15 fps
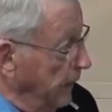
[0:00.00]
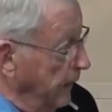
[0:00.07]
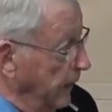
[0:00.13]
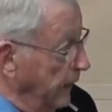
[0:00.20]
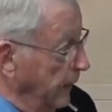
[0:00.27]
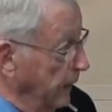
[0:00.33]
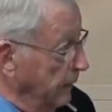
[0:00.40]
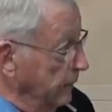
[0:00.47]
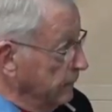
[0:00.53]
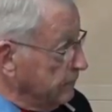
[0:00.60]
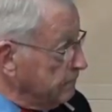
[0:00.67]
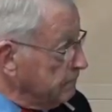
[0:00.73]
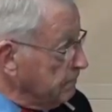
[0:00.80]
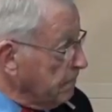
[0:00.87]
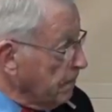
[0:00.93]
And
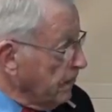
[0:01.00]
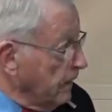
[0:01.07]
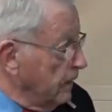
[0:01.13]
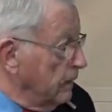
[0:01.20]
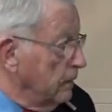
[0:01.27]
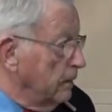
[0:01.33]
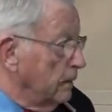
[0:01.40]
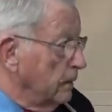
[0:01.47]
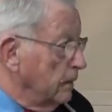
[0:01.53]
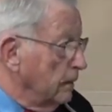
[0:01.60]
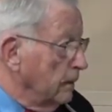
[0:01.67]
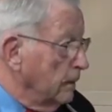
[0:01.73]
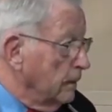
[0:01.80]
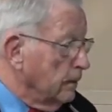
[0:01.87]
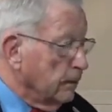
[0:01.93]

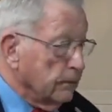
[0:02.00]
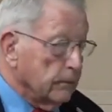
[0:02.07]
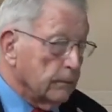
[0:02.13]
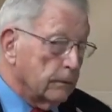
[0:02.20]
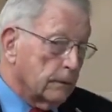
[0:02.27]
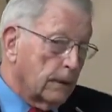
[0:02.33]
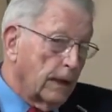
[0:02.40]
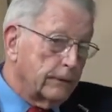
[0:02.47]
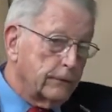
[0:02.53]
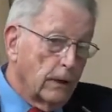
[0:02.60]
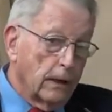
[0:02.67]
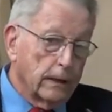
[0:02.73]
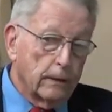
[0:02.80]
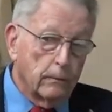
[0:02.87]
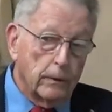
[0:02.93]
the guy
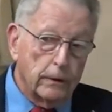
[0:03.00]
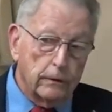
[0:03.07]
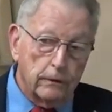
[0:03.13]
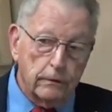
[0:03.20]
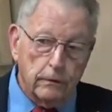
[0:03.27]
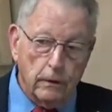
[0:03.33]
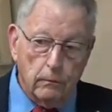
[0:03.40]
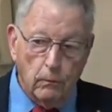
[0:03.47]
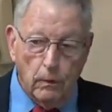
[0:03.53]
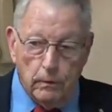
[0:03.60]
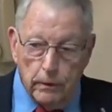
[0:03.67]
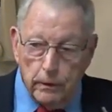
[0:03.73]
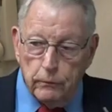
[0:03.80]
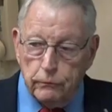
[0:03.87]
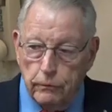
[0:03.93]
selling it, he, he said,
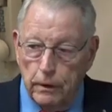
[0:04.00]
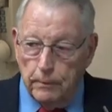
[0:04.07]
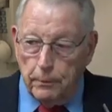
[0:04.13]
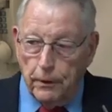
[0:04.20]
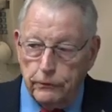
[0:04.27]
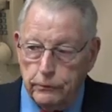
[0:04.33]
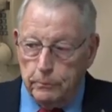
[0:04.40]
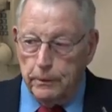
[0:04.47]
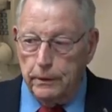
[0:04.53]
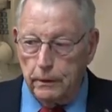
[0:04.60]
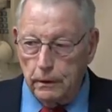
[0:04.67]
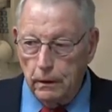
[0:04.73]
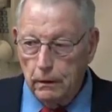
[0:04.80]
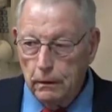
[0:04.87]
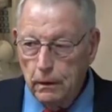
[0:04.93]
well, he was really pressing me
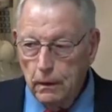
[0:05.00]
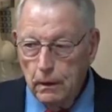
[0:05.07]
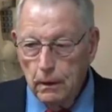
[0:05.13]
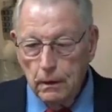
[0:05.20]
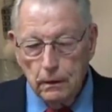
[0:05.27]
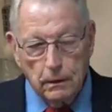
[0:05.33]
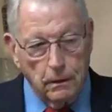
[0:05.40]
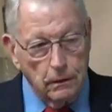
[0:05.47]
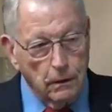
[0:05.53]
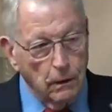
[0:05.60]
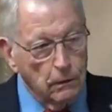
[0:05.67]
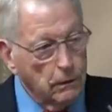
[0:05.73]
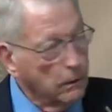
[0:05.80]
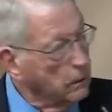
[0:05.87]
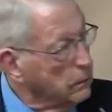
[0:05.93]
to go,
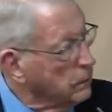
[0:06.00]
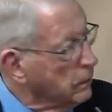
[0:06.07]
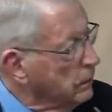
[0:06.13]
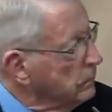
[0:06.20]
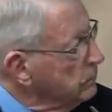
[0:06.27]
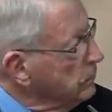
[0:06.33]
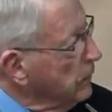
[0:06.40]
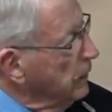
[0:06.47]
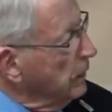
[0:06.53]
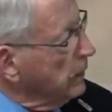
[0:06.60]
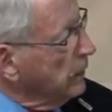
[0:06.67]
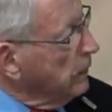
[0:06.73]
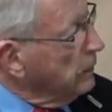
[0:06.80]
go, go, uh,